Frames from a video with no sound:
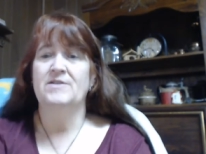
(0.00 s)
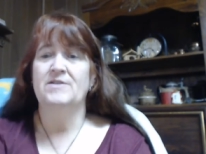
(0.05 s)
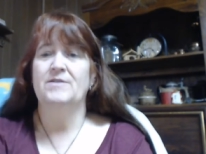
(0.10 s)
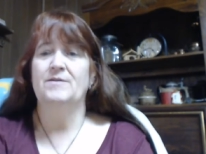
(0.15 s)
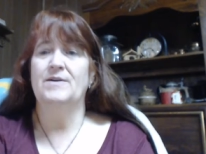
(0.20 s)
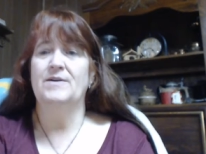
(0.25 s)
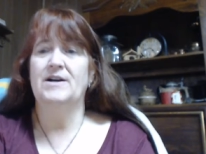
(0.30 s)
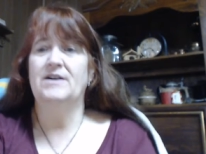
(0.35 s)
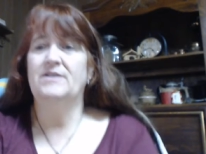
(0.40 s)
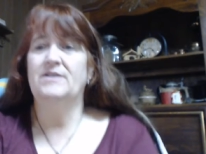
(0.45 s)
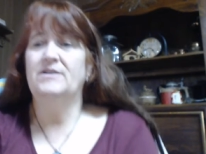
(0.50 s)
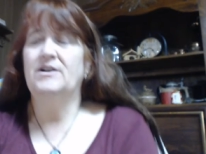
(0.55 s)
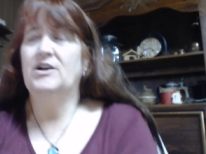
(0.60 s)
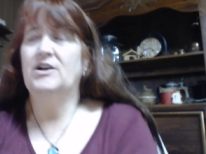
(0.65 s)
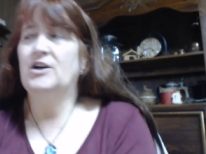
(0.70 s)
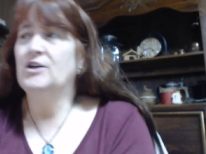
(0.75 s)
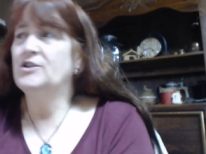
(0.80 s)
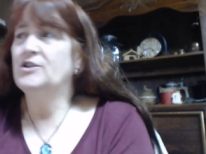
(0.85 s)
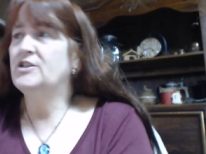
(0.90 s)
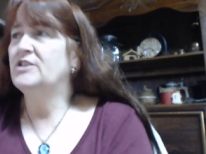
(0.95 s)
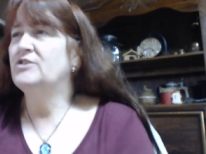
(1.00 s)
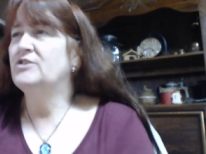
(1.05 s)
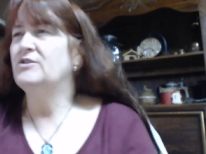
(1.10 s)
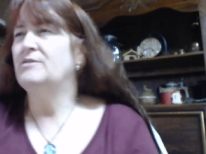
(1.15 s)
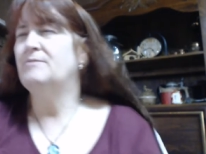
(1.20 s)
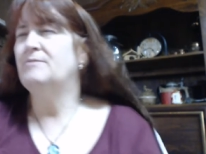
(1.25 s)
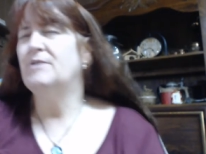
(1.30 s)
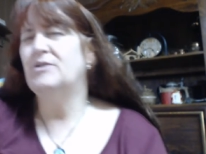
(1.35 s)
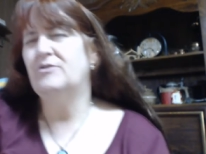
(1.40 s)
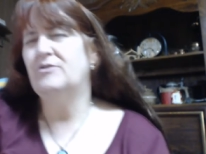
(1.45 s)
Well, RJ's only
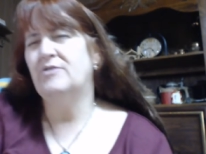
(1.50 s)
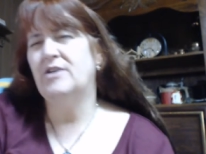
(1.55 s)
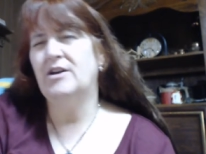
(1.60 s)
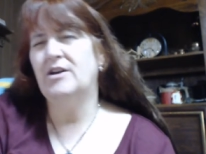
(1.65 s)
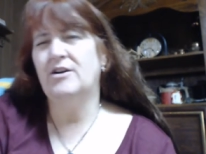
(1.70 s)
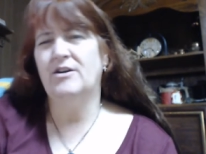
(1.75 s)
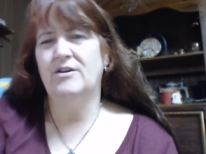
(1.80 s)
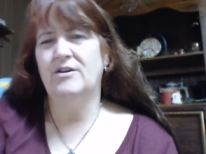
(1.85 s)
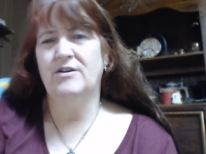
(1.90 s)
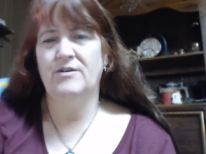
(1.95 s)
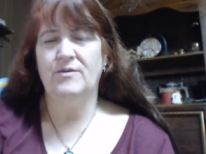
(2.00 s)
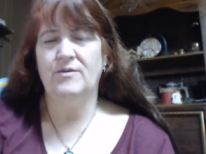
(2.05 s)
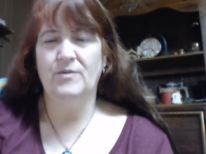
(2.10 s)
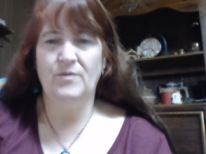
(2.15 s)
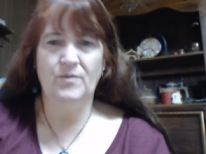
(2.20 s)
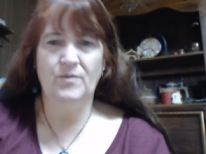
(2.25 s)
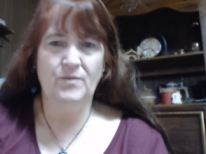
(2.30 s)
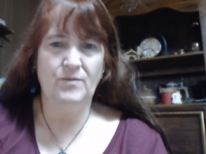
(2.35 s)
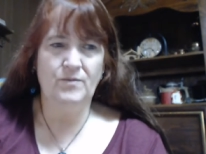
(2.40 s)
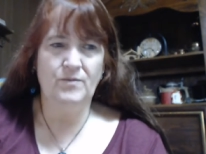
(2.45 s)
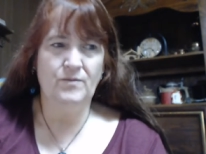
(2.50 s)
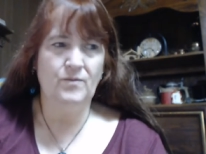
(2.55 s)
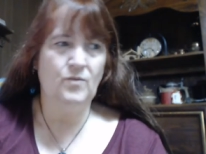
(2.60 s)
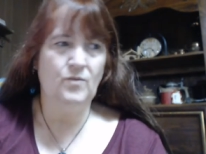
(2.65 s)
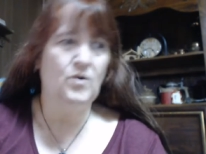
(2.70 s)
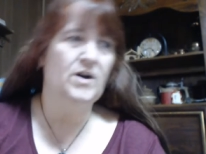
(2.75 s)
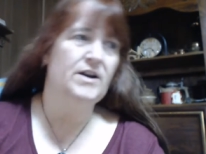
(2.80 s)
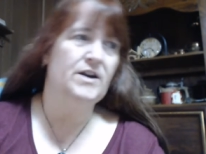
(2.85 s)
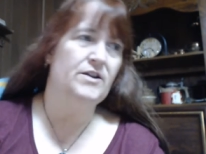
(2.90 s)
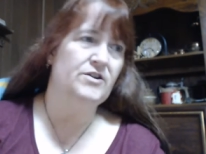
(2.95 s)
been through here
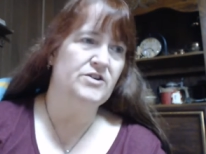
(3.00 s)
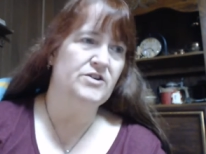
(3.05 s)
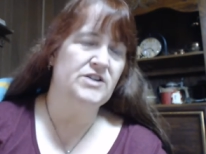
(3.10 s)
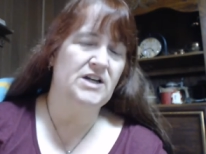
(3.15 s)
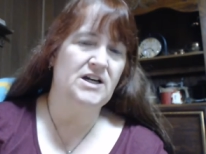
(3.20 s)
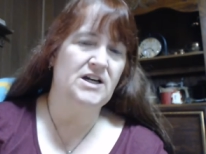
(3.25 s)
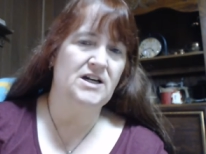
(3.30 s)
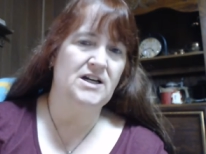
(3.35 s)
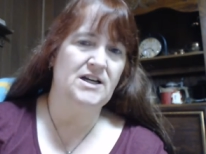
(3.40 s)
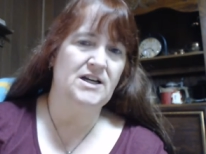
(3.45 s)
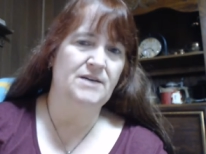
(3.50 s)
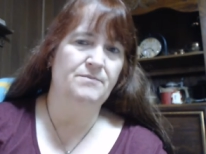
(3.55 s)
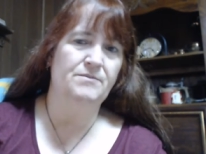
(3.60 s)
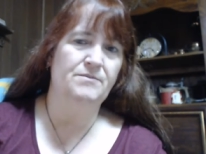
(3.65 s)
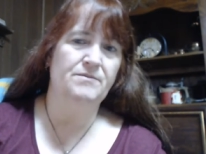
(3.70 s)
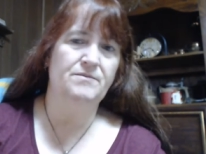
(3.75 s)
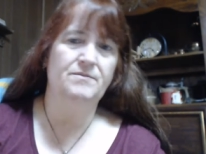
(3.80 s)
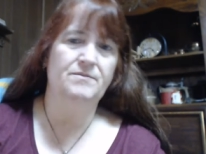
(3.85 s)
one other time,